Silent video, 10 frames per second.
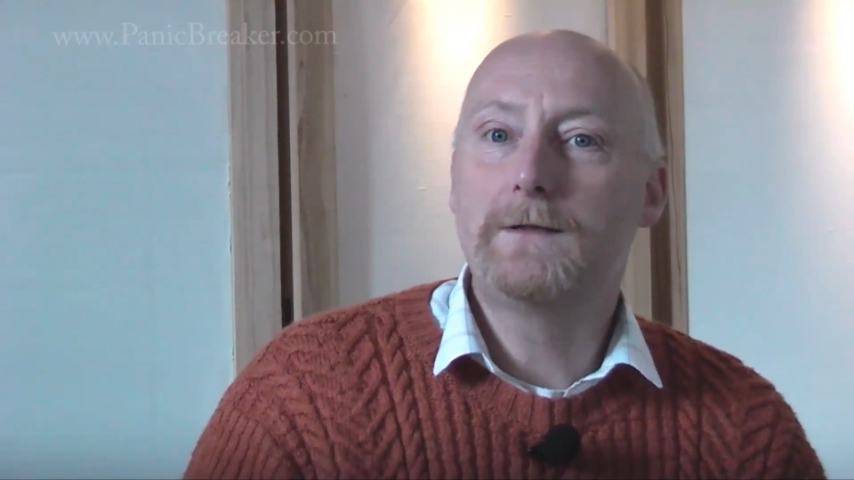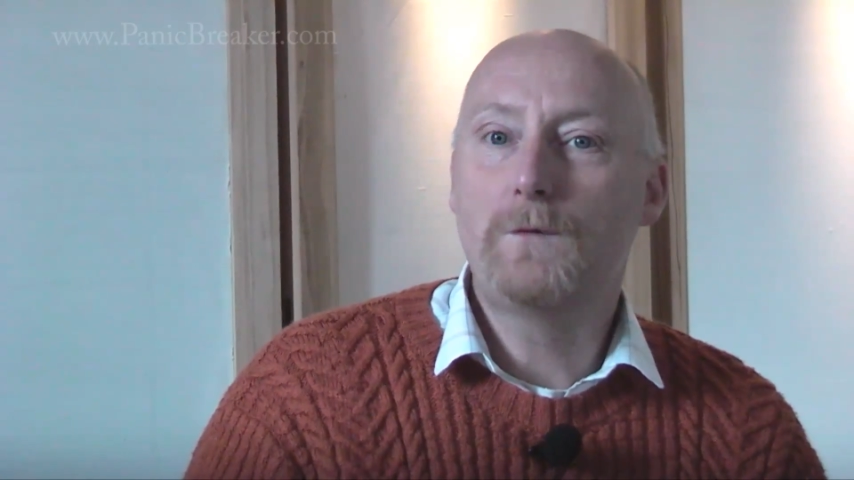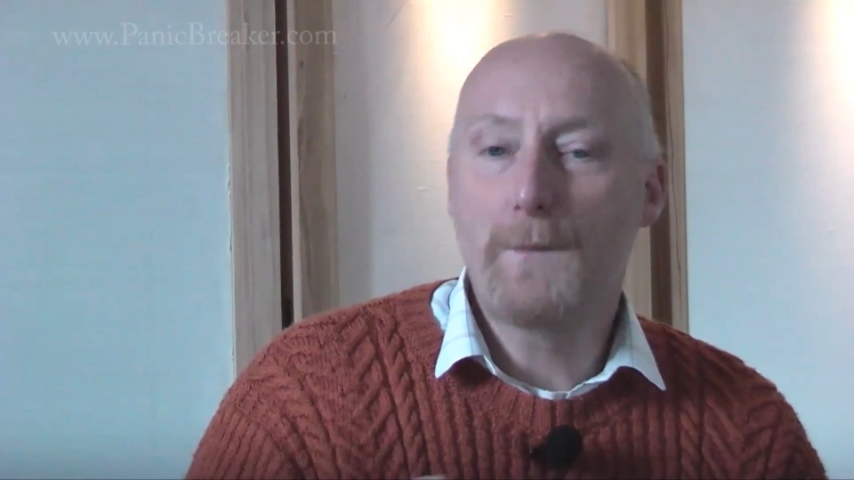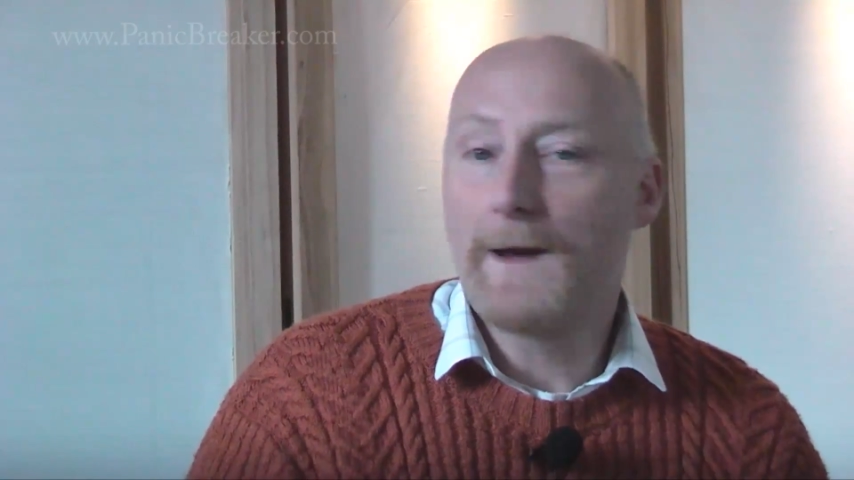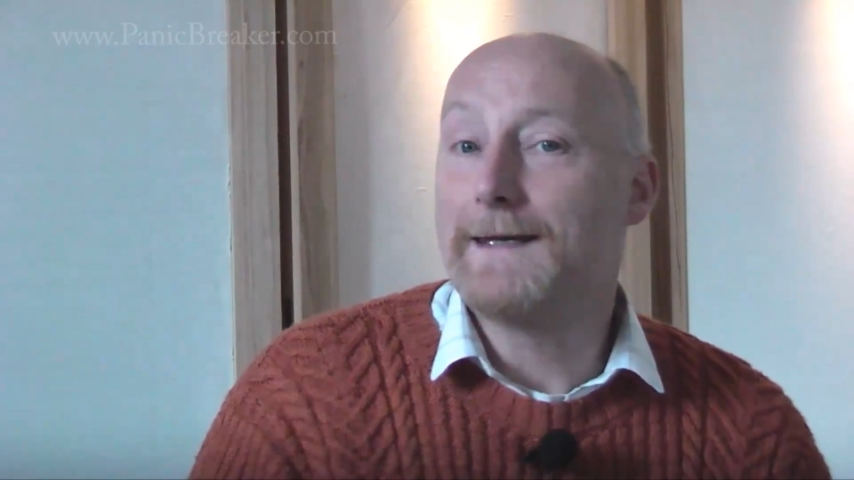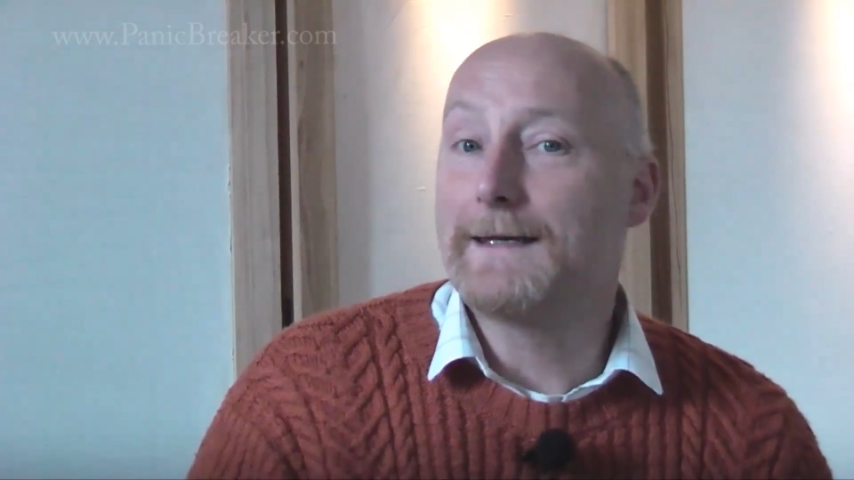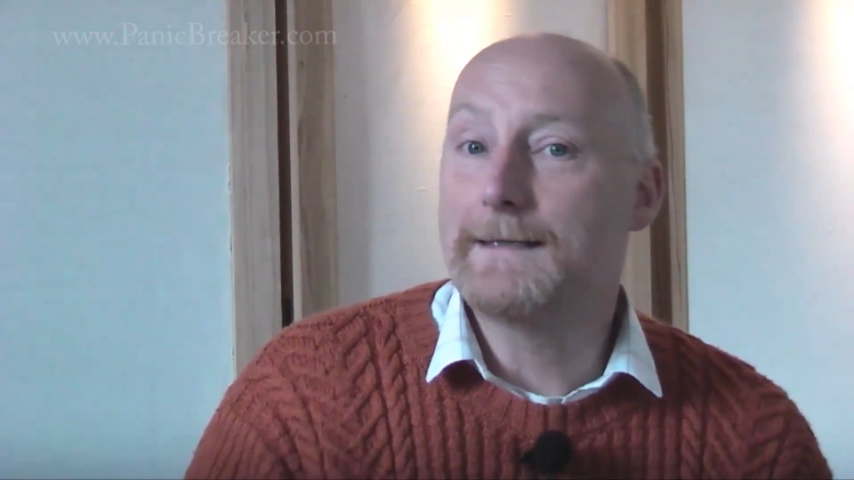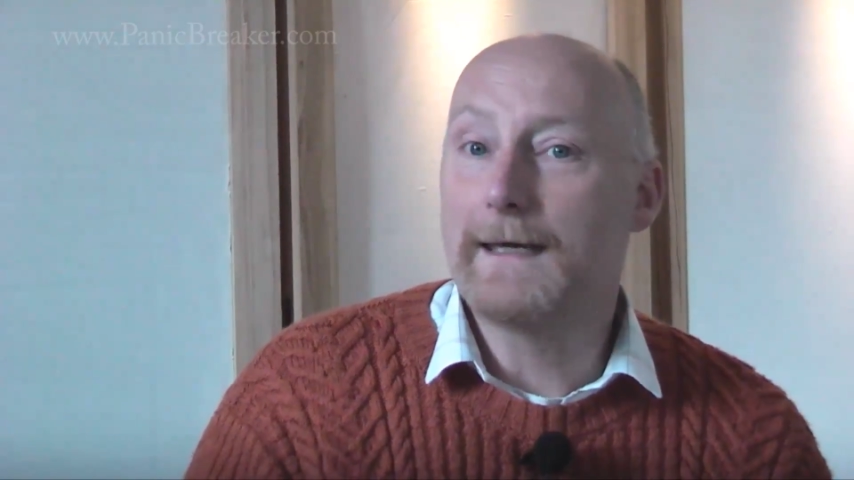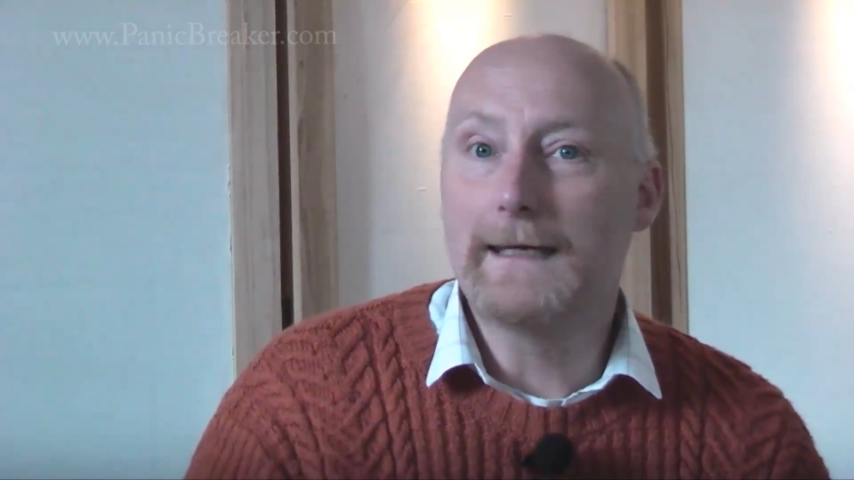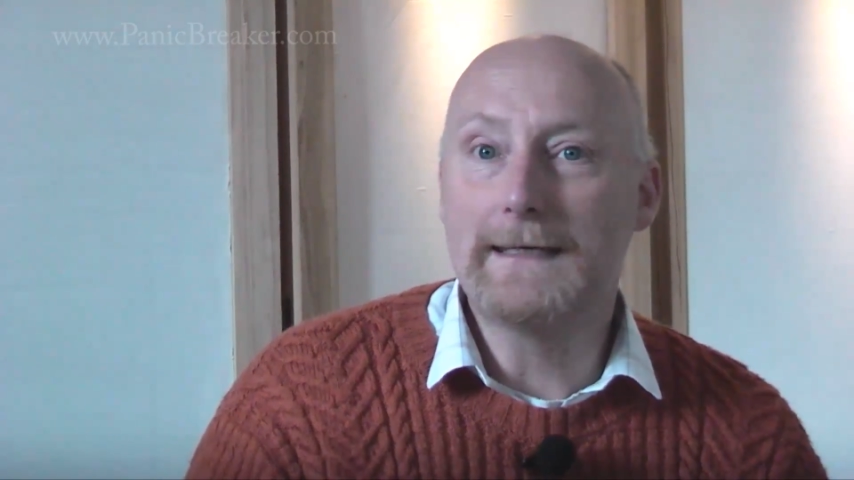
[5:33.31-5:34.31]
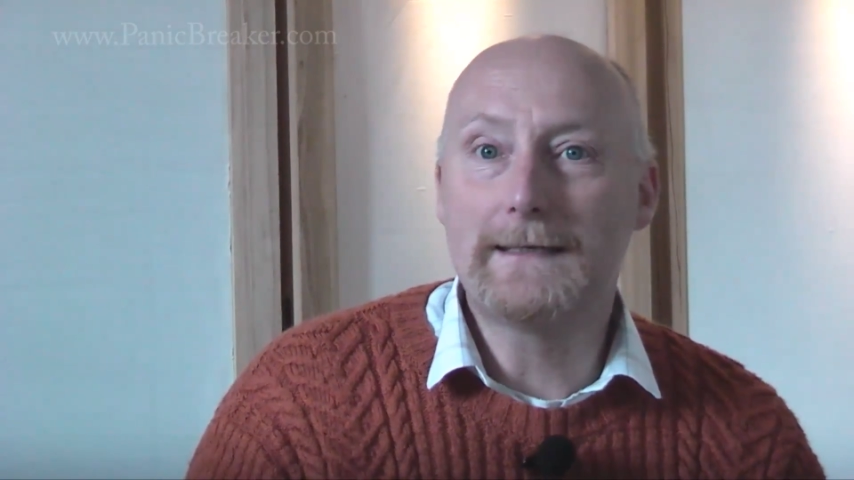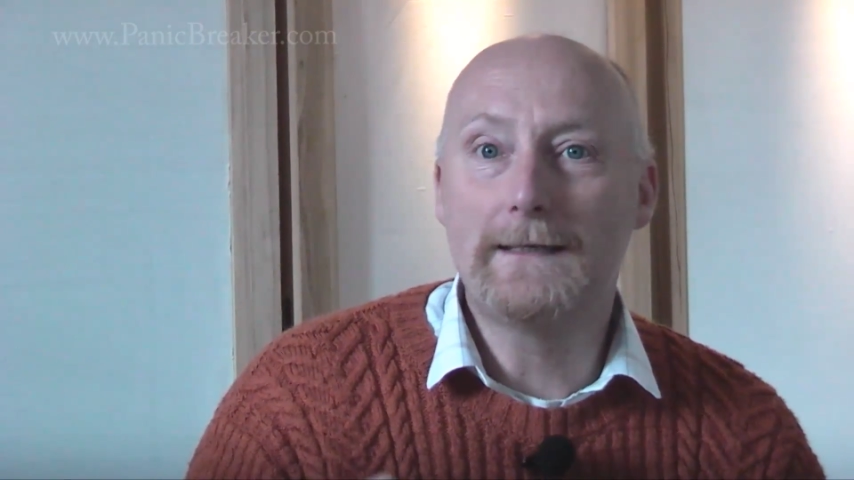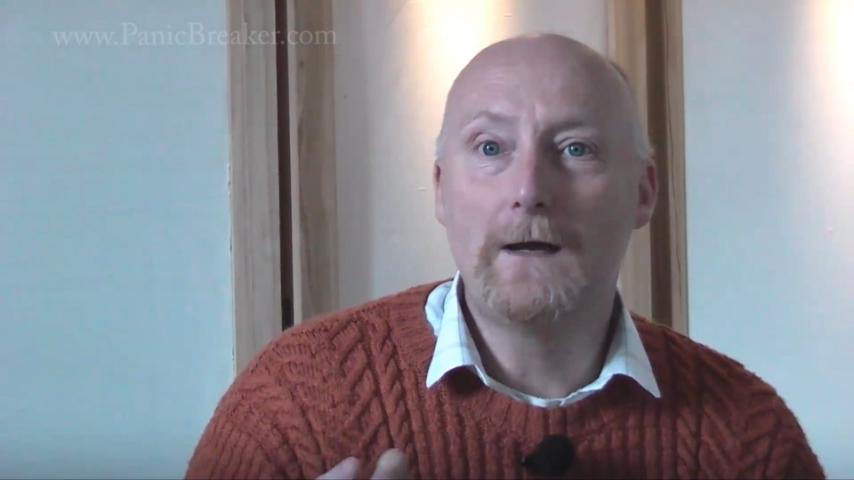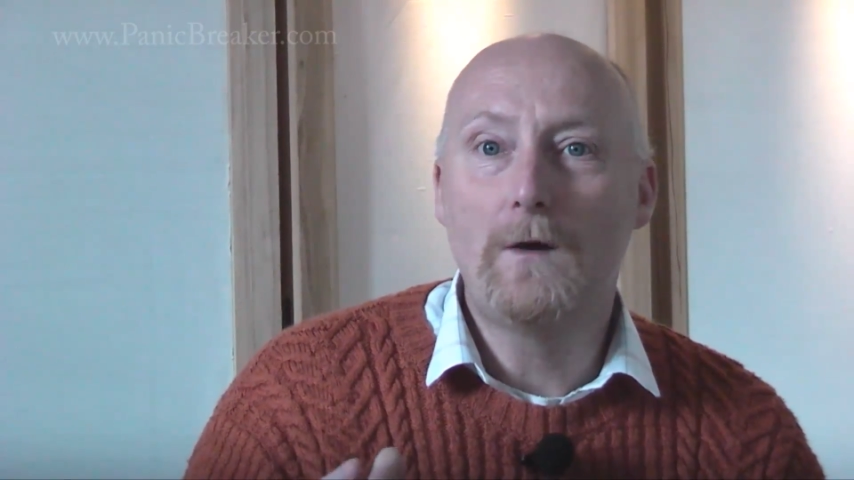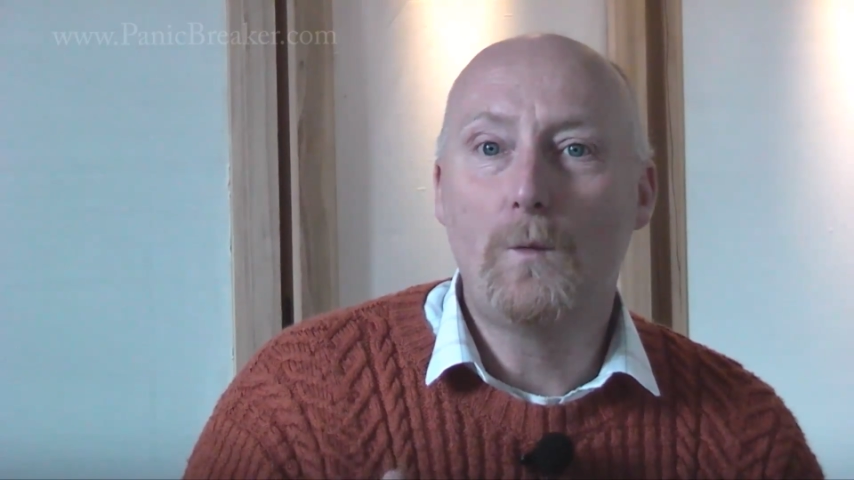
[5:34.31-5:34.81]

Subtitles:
to a panic attack is the